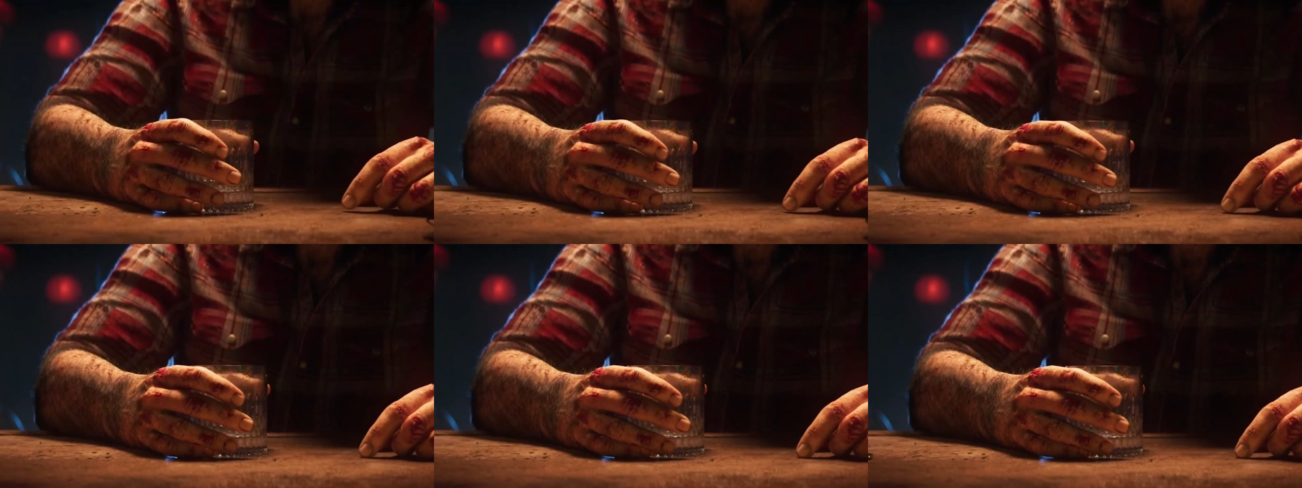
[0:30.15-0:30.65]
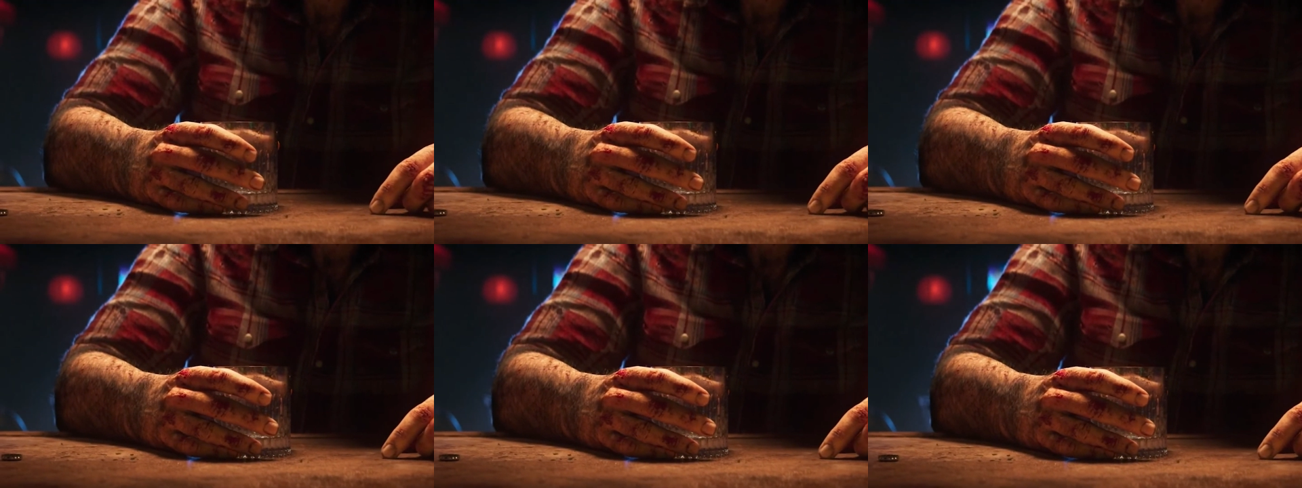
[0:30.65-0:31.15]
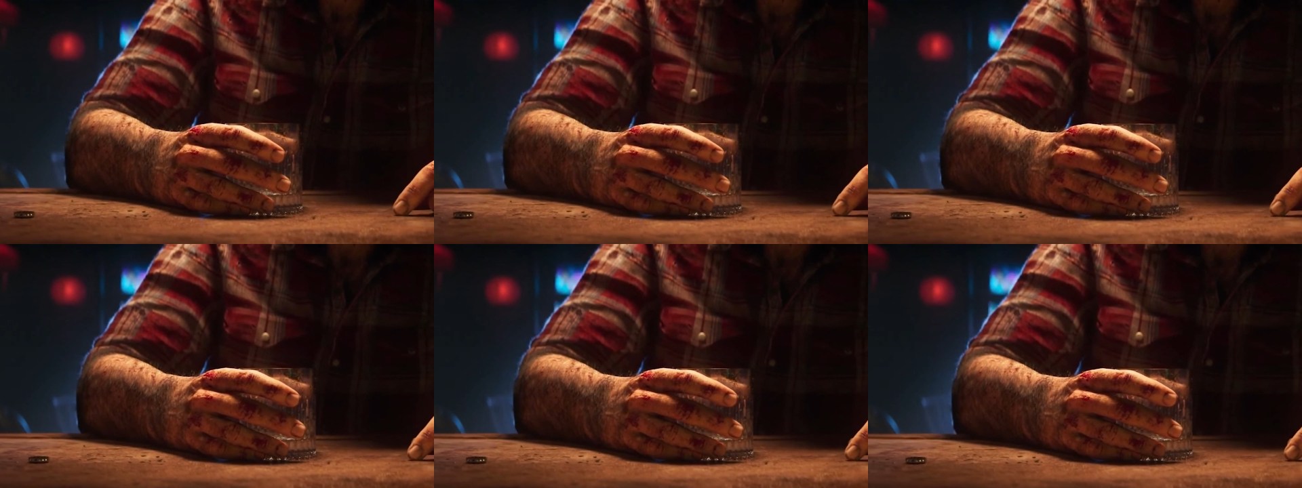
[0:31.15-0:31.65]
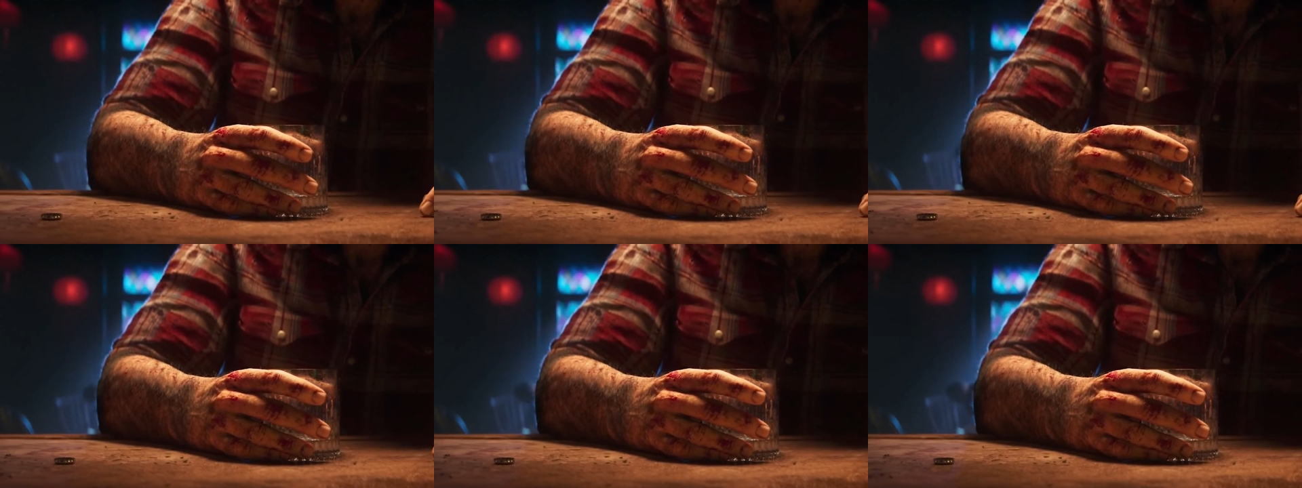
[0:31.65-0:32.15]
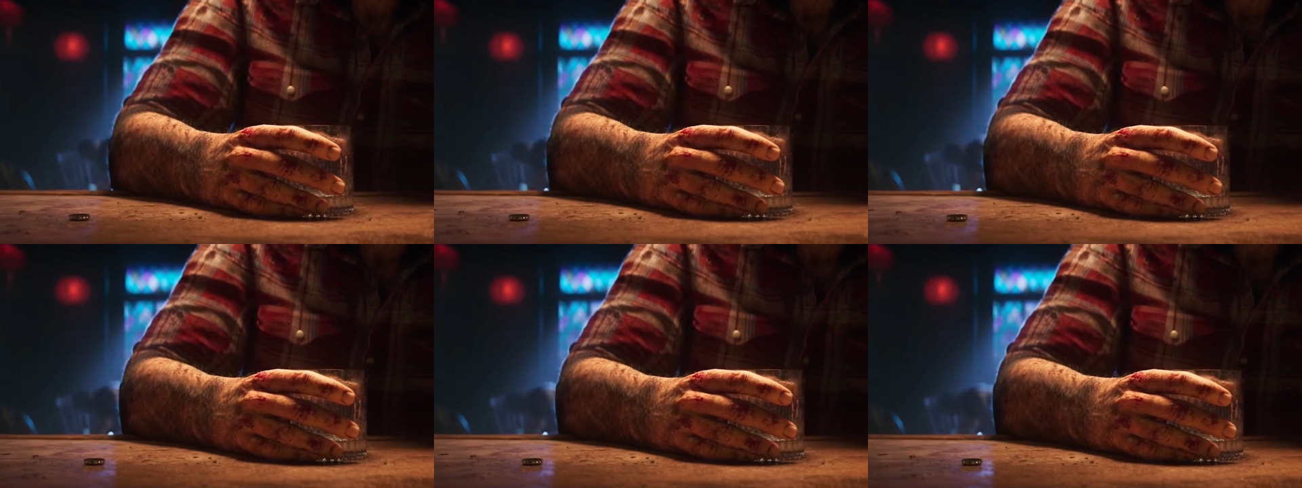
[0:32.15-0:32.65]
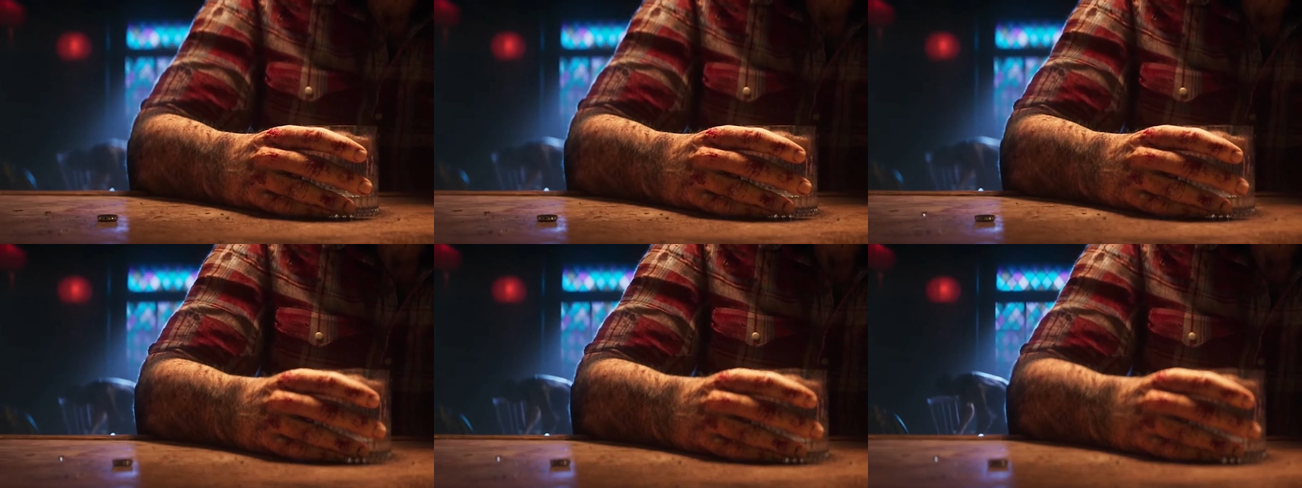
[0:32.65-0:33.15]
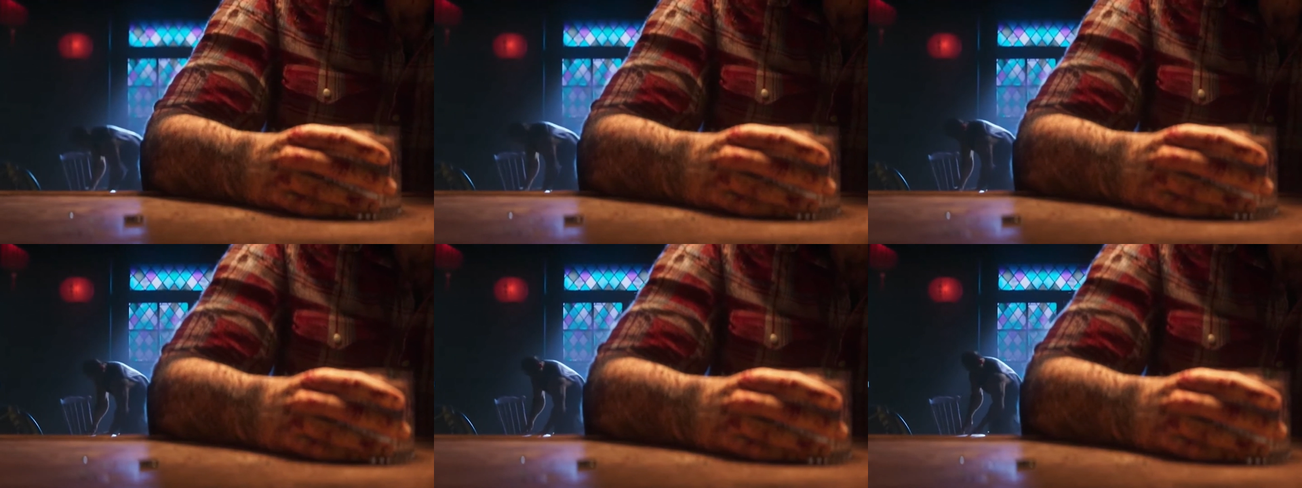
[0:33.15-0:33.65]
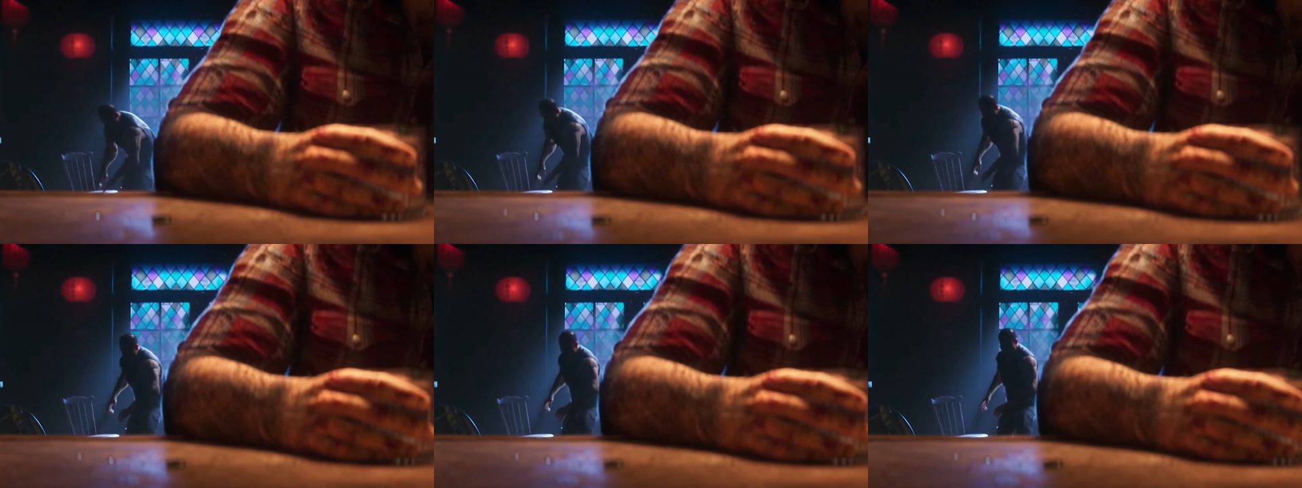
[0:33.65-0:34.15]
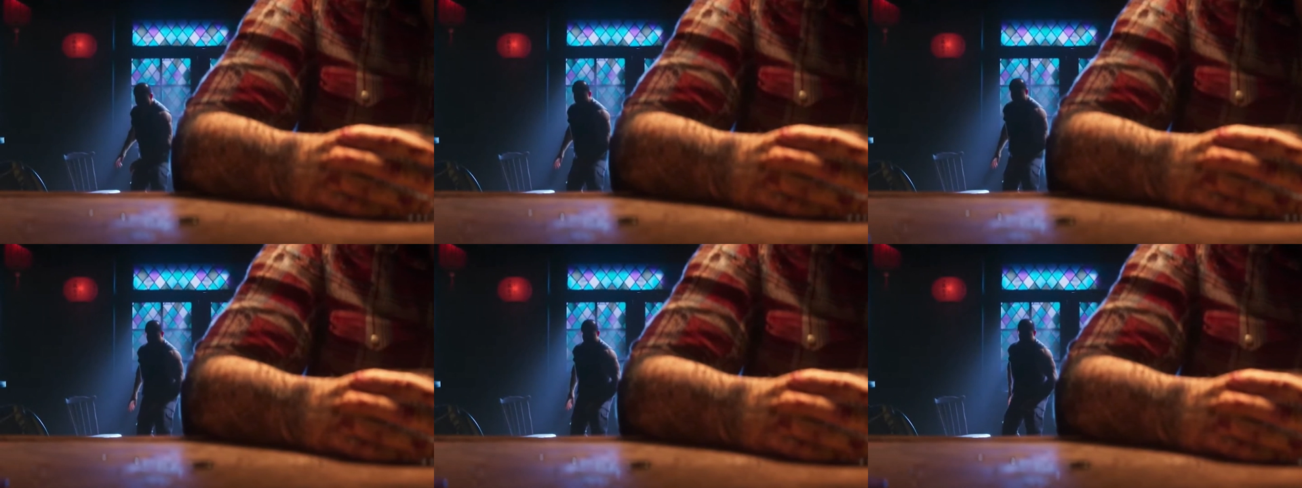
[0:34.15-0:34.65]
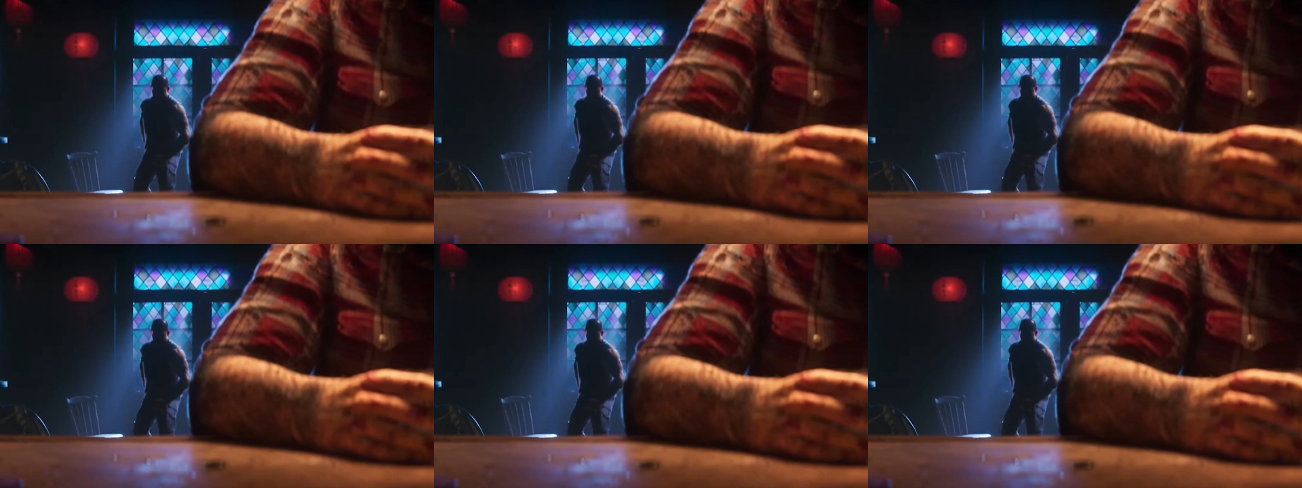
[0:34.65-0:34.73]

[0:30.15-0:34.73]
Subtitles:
(no speaker visible)